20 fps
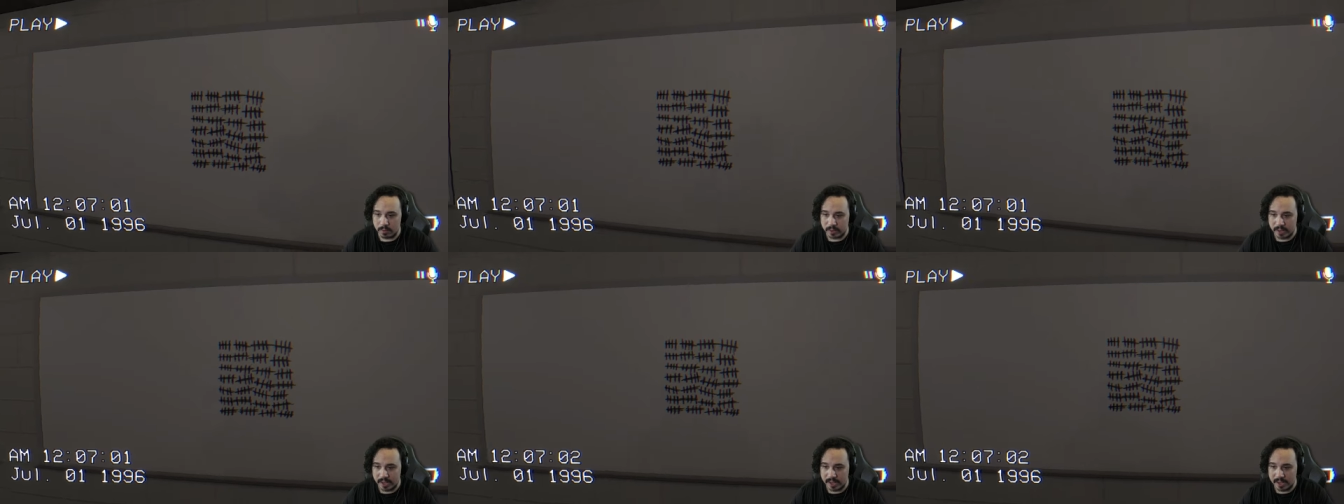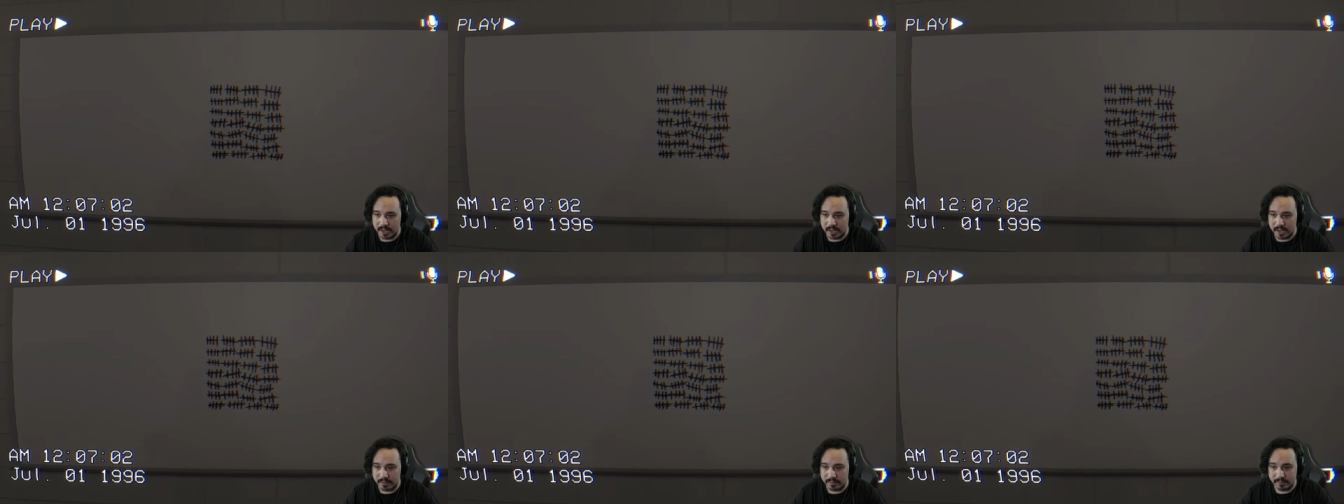Okay.
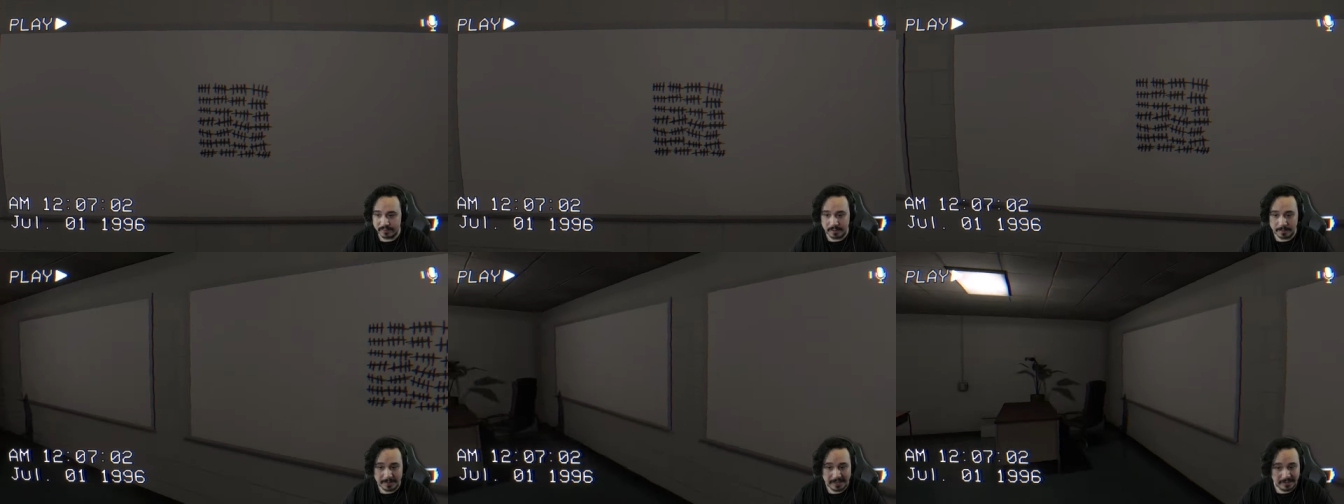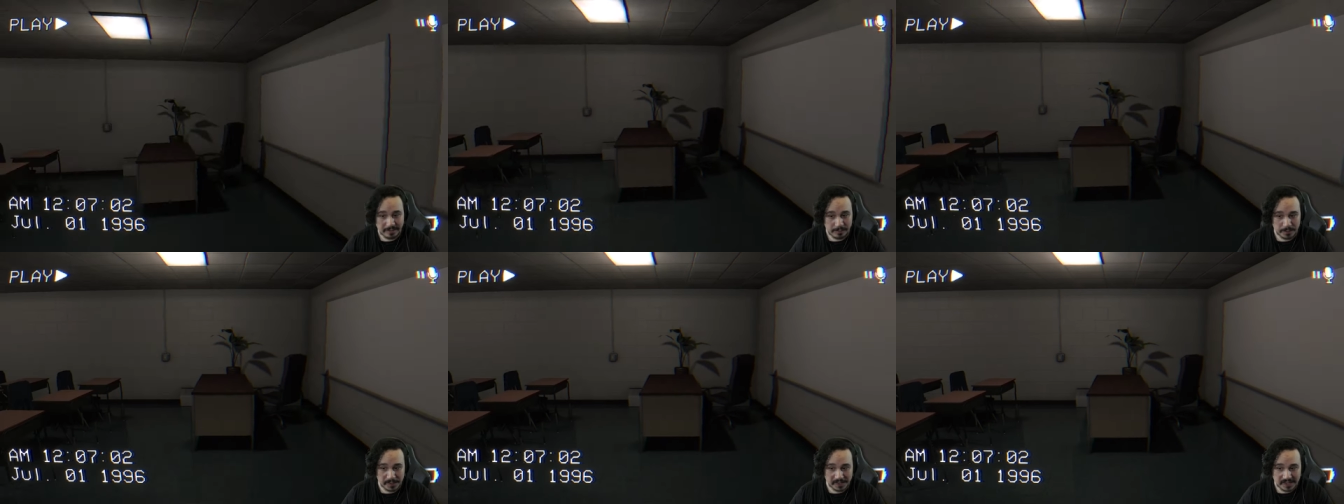
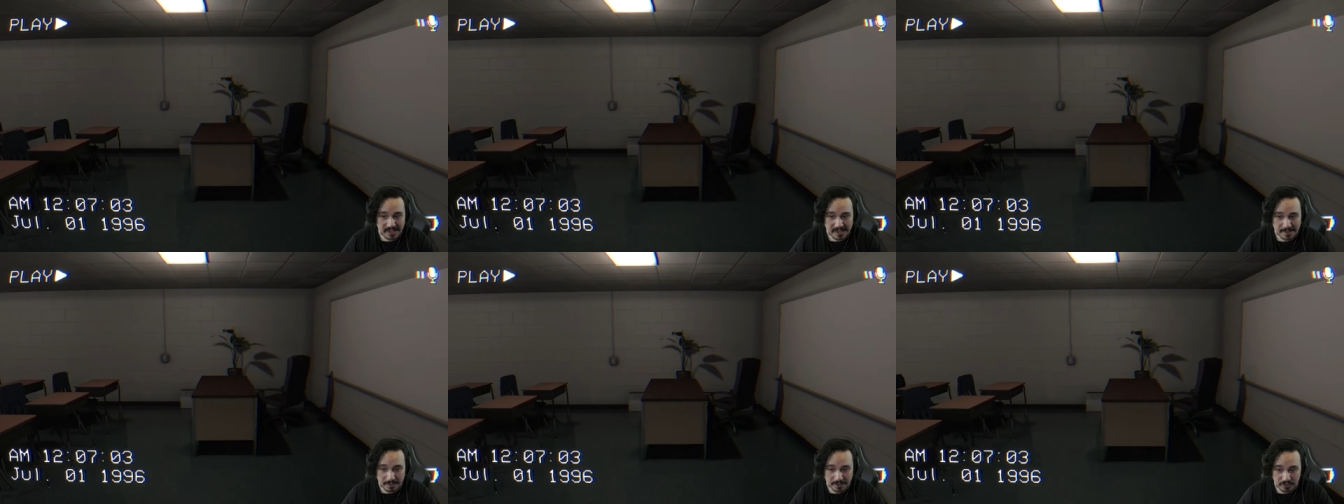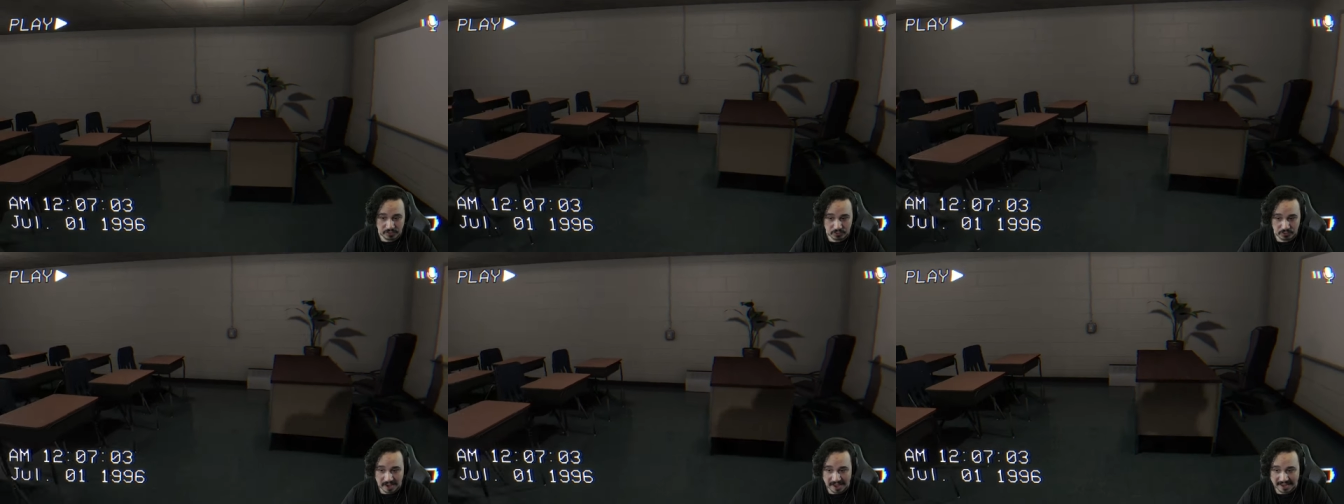Somebody's been
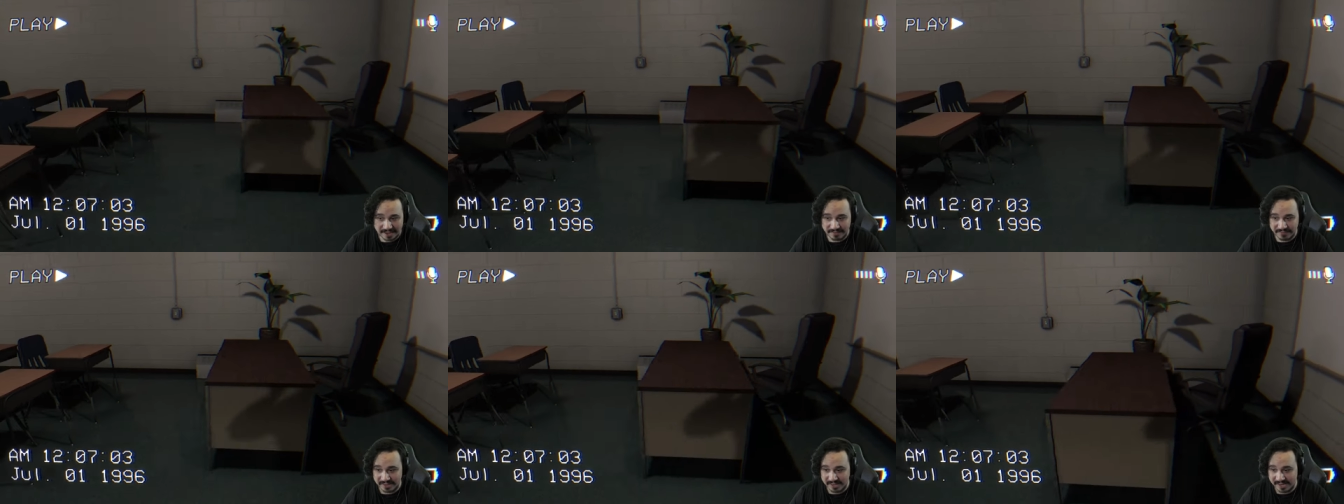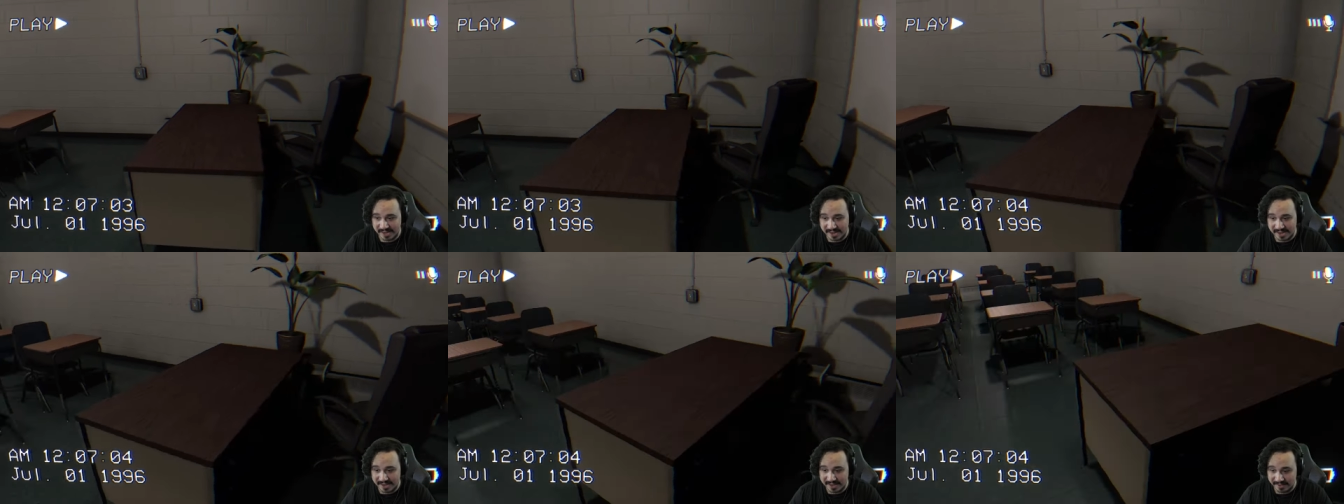keeping track of the
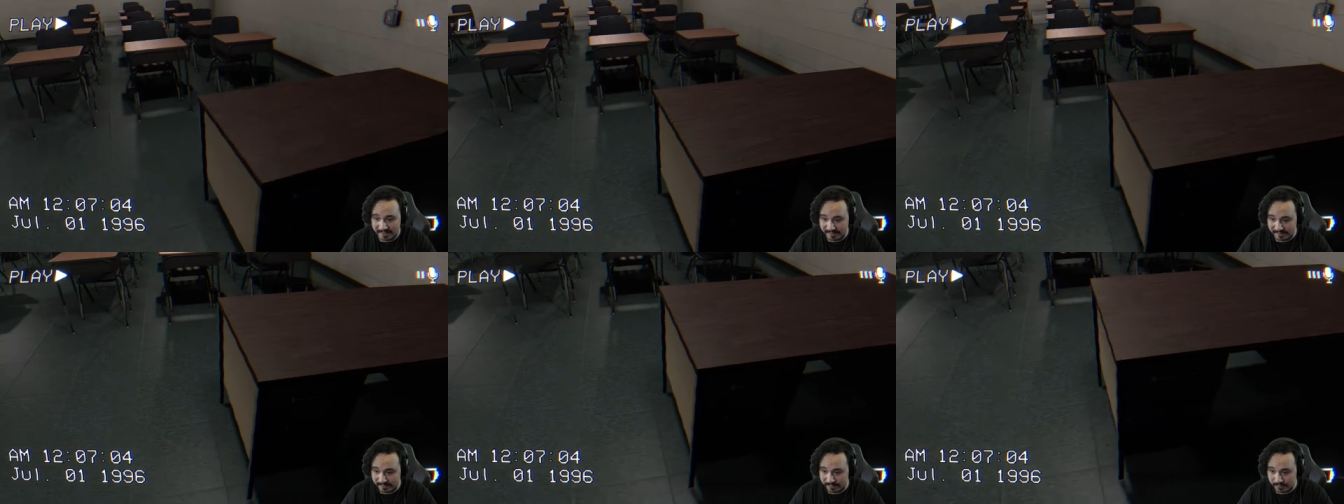days